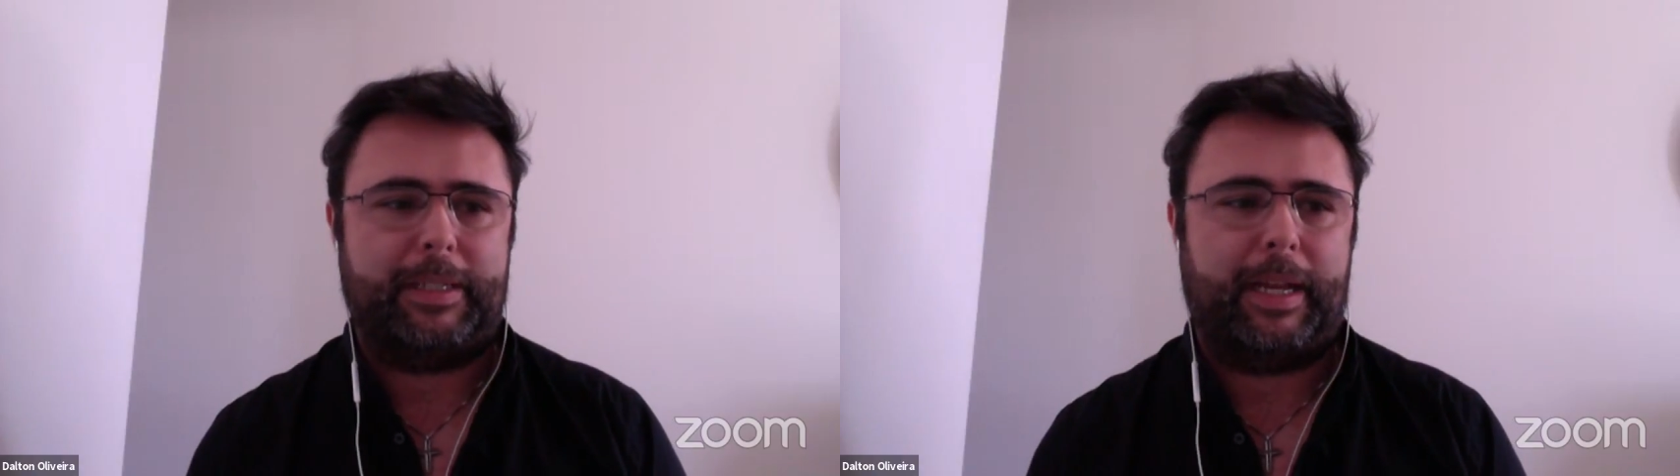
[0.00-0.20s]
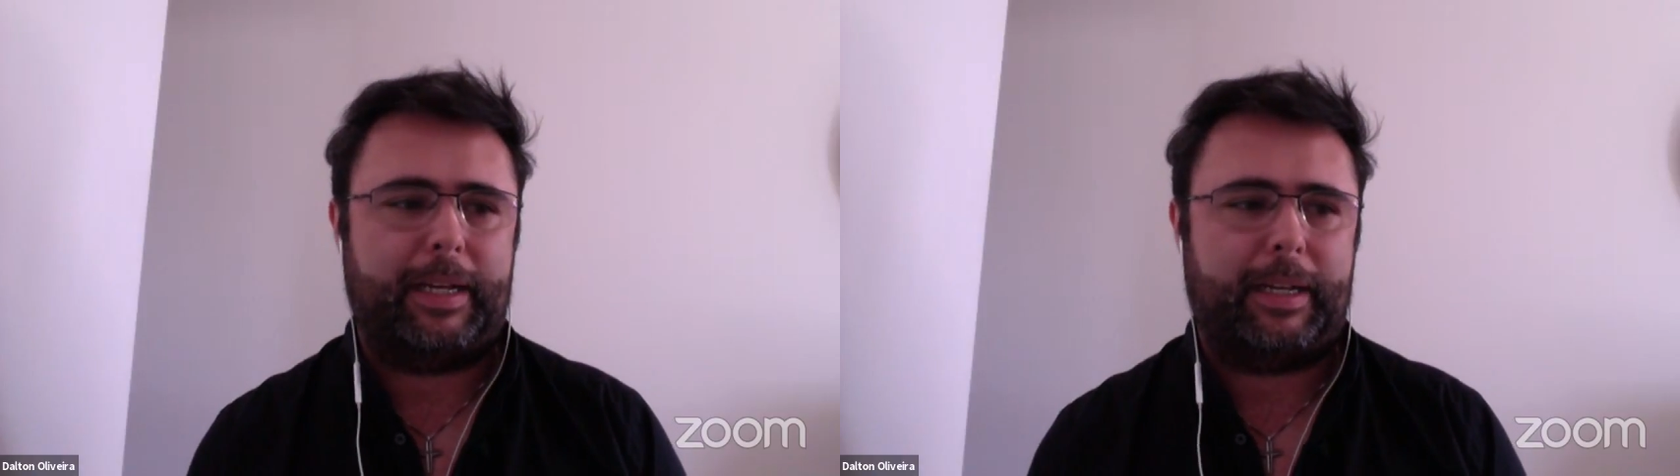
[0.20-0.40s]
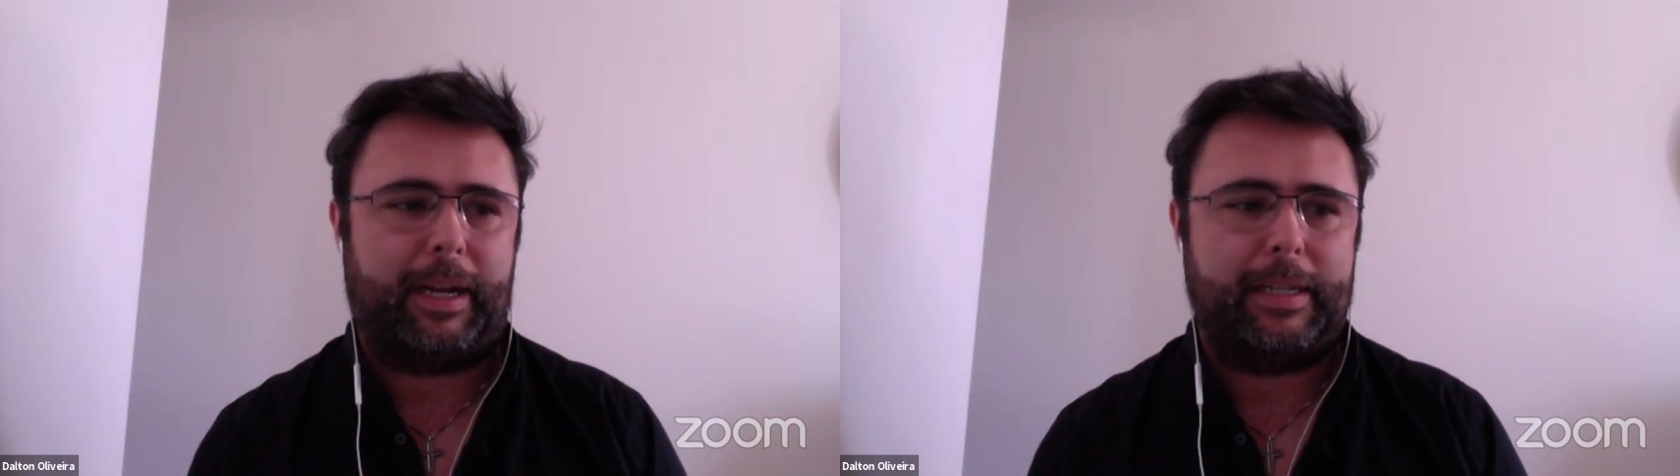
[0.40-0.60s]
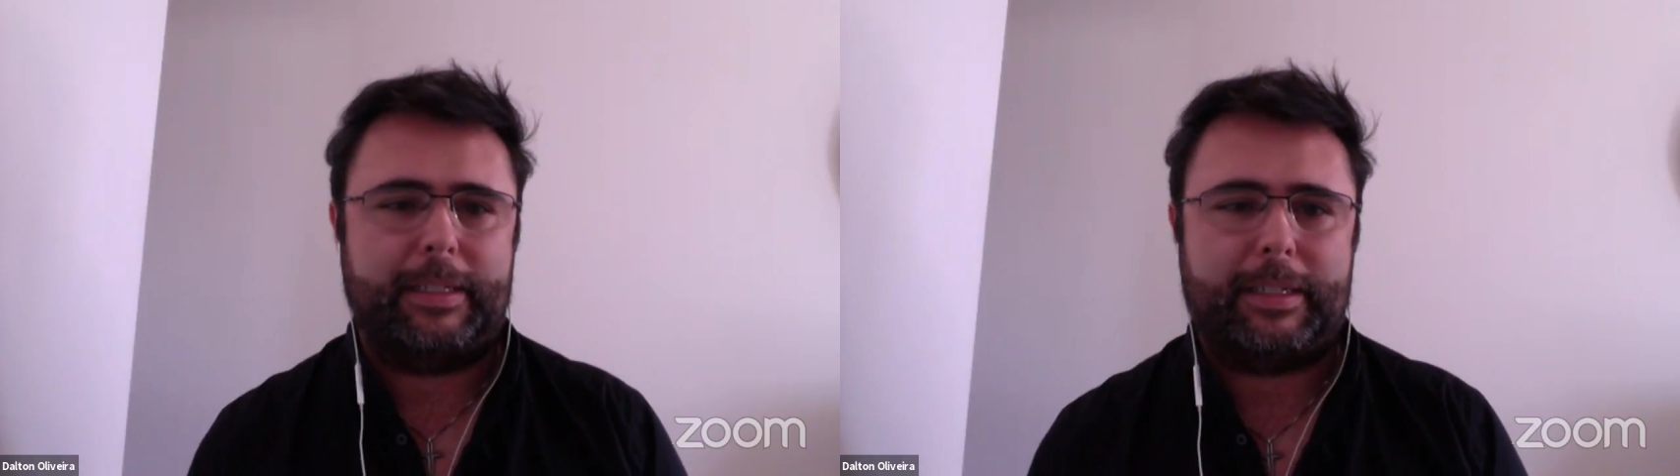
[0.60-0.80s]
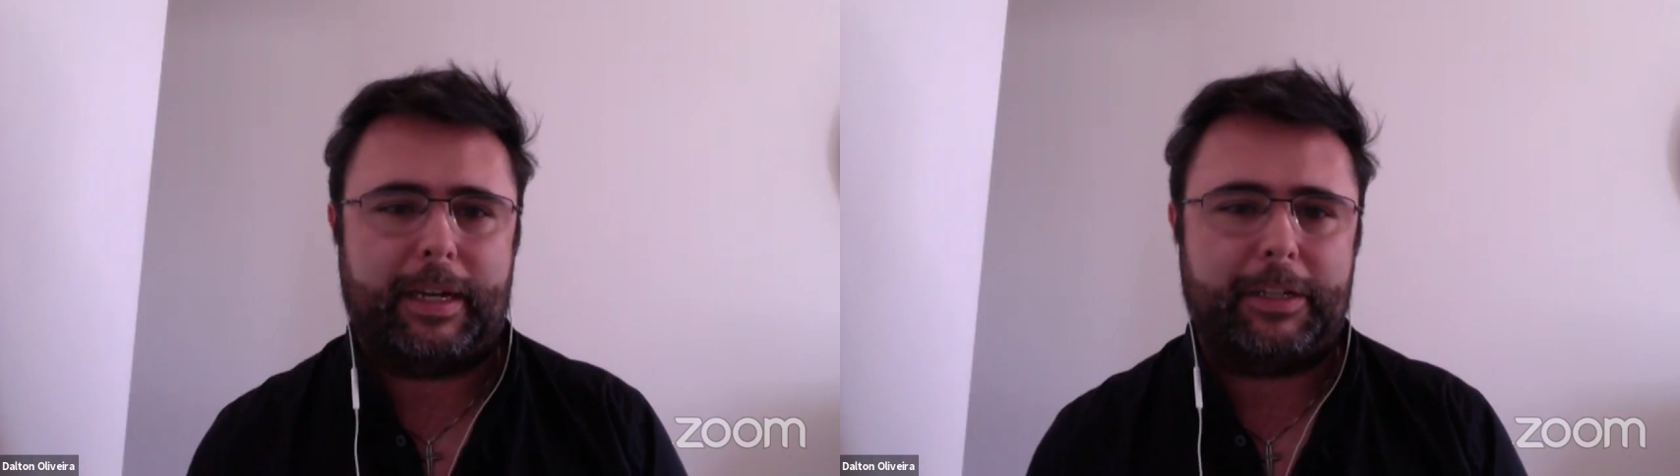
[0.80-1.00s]
Then I
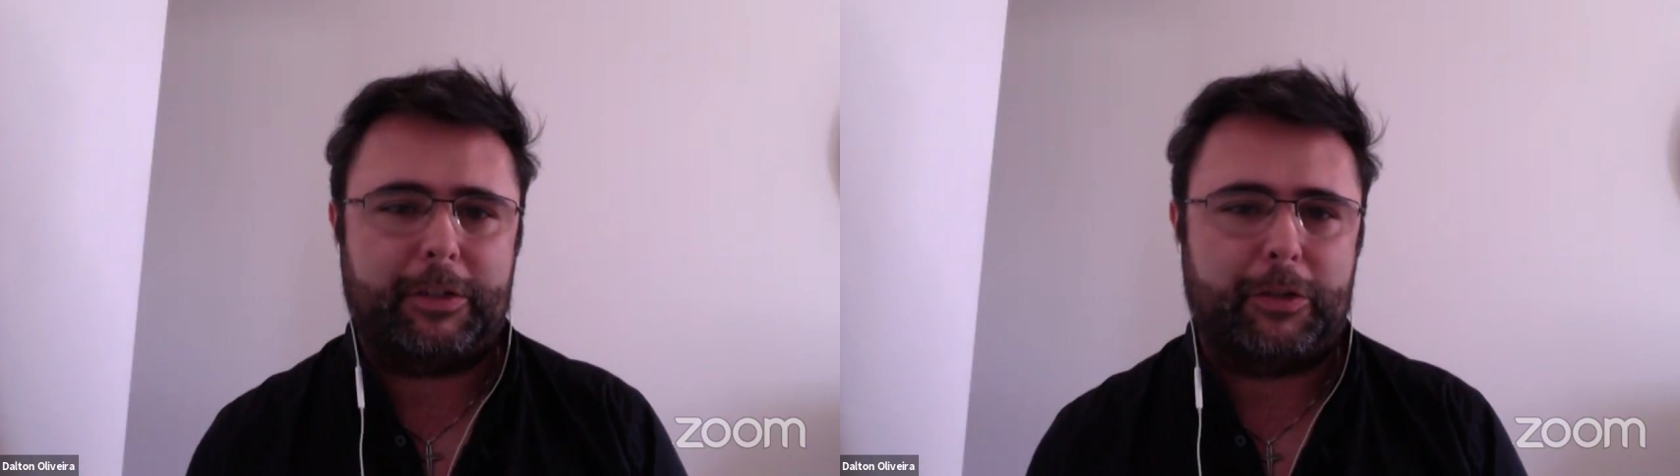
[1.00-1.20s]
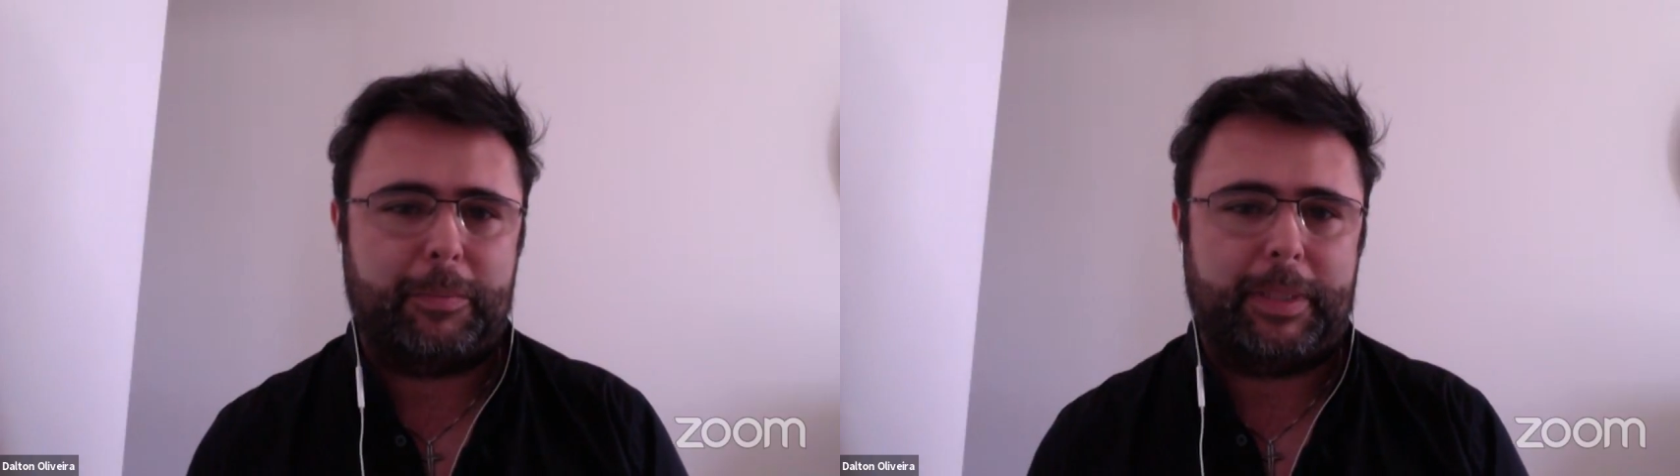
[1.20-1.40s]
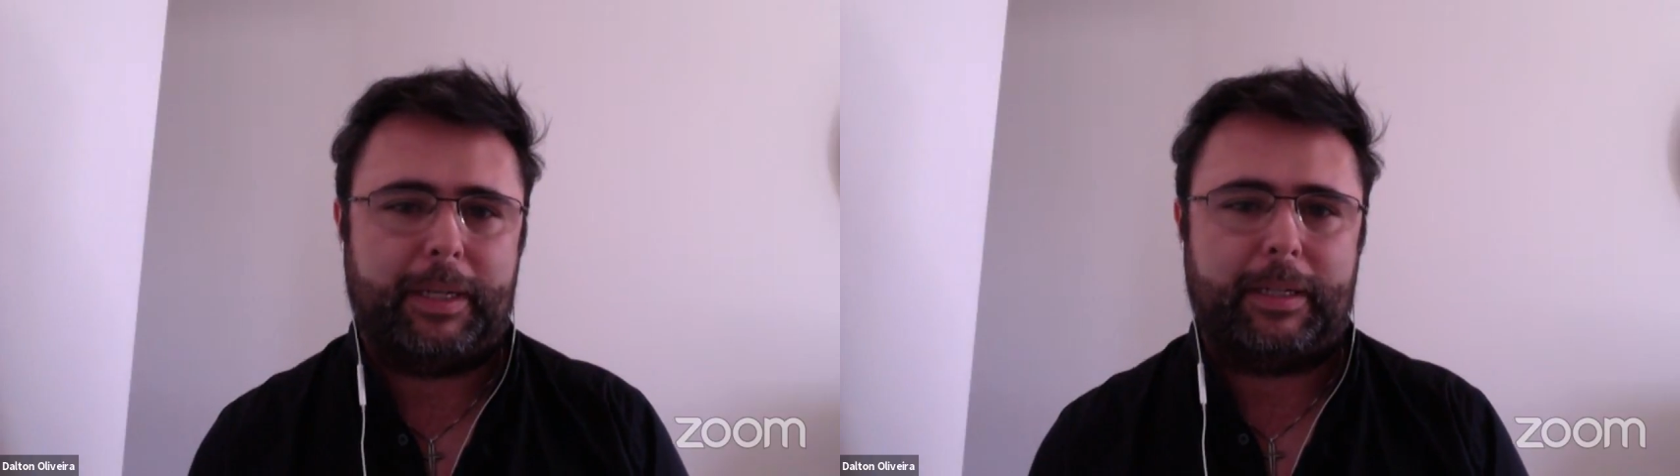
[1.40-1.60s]
decided to be